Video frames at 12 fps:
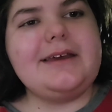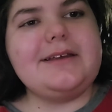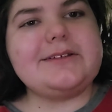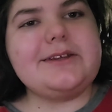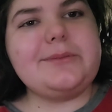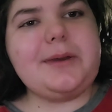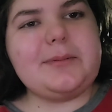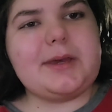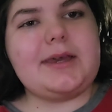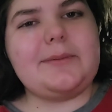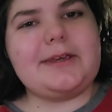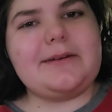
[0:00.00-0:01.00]
She's my
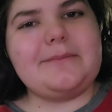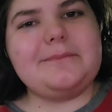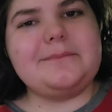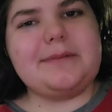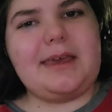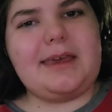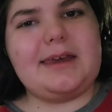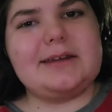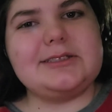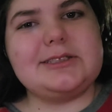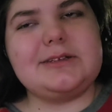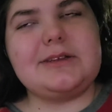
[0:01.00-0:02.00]
baby,
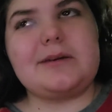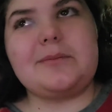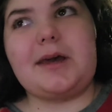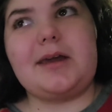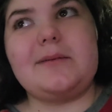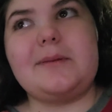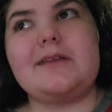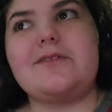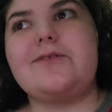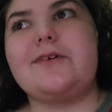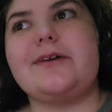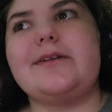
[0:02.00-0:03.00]
and she's like my
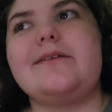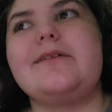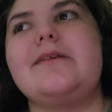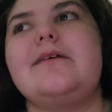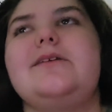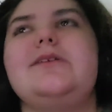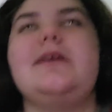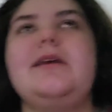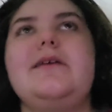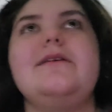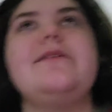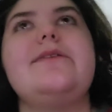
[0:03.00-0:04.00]
best friend.
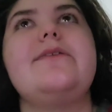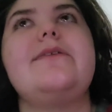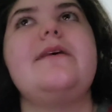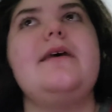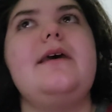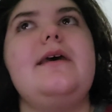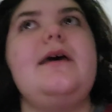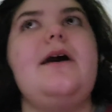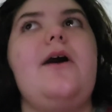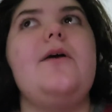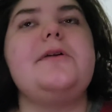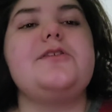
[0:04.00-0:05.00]
She is
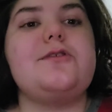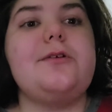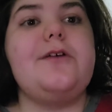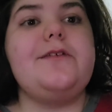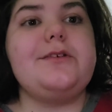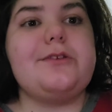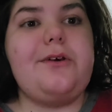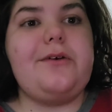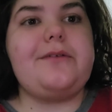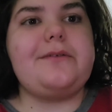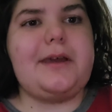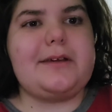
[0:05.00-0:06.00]
almost 12 years
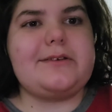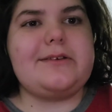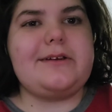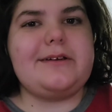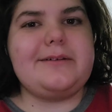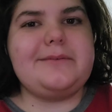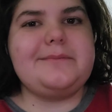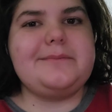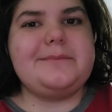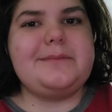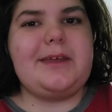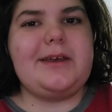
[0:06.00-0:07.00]
old next year,
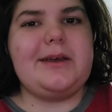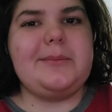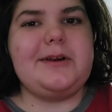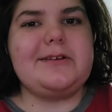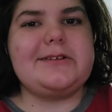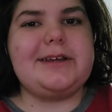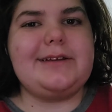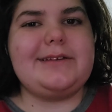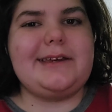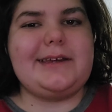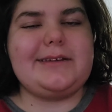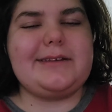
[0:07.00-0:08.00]
March
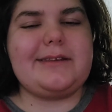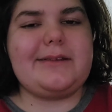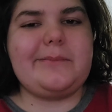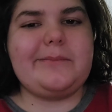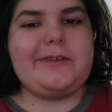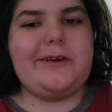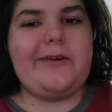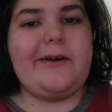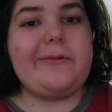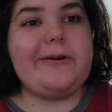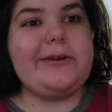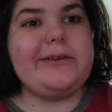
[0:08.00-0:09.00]
18th. So
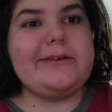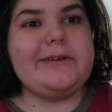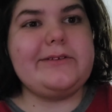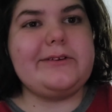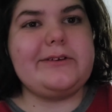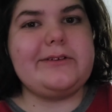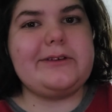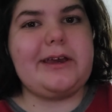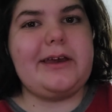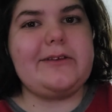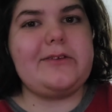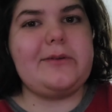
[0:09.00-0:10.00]
I wanted to introduce you
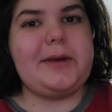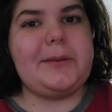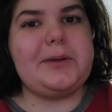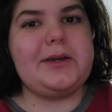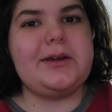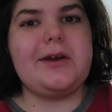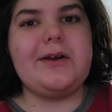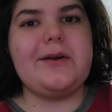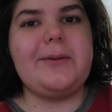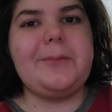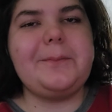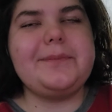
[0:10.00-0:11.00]
guys to my big
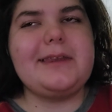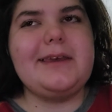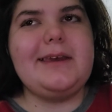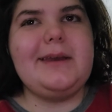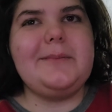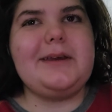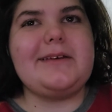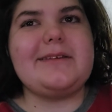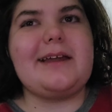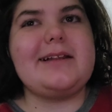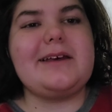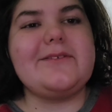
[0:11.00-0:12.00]
girl, because
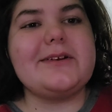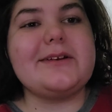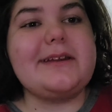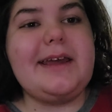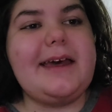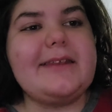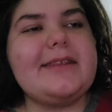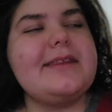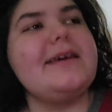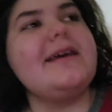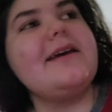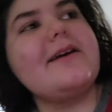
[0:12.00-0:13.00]
I love her to death.
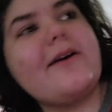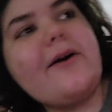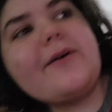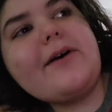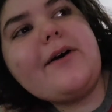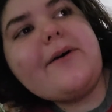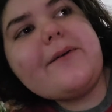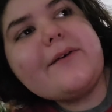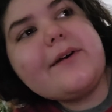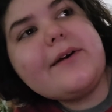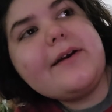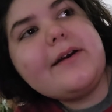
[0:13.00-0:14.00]
Coco!
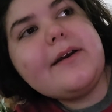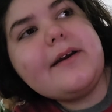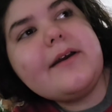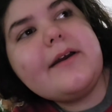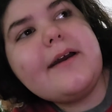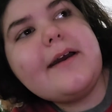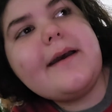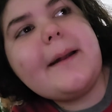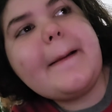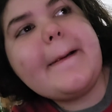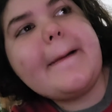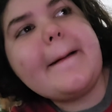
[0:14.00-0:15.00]

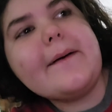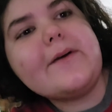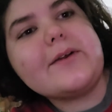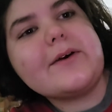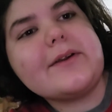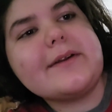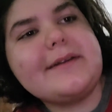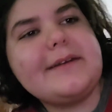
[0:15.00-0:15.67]
Hold on.